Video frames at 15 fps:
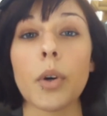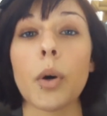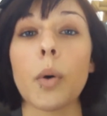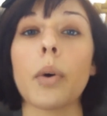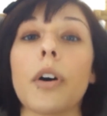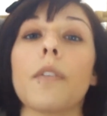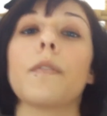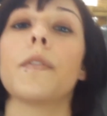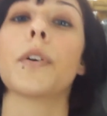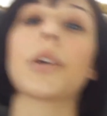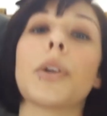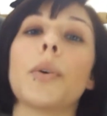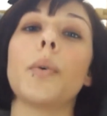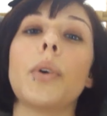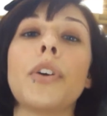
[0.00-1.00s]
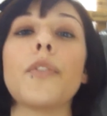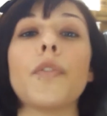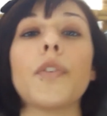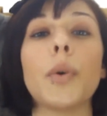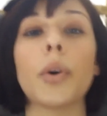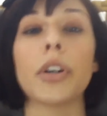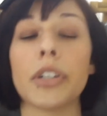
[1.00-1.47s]
go well for you
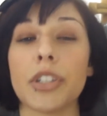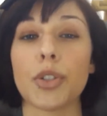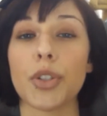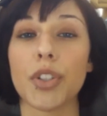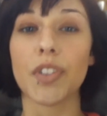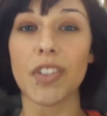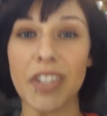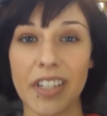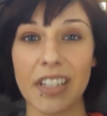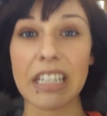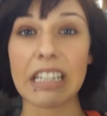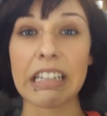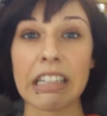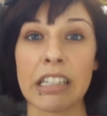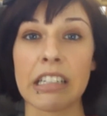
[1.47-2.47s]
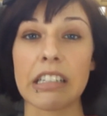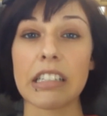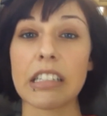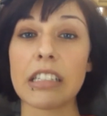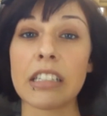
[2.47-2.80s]
if you are interested in